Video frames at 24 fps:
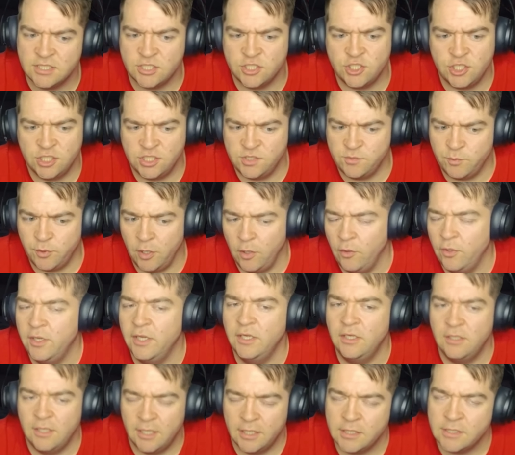just
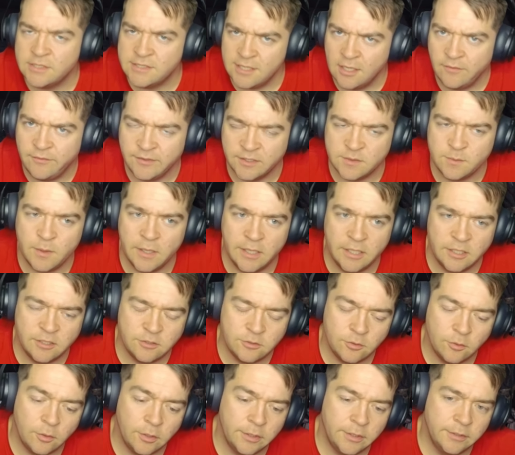broken and
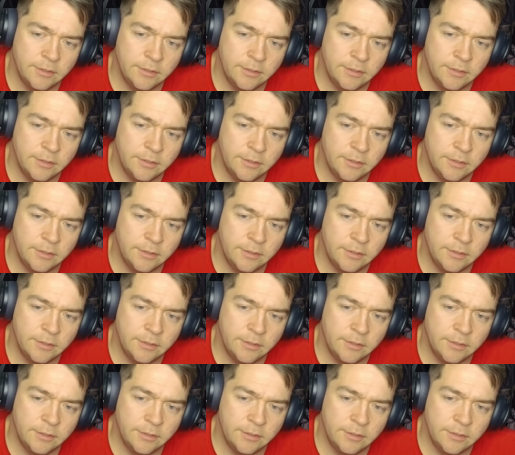self-explanatory.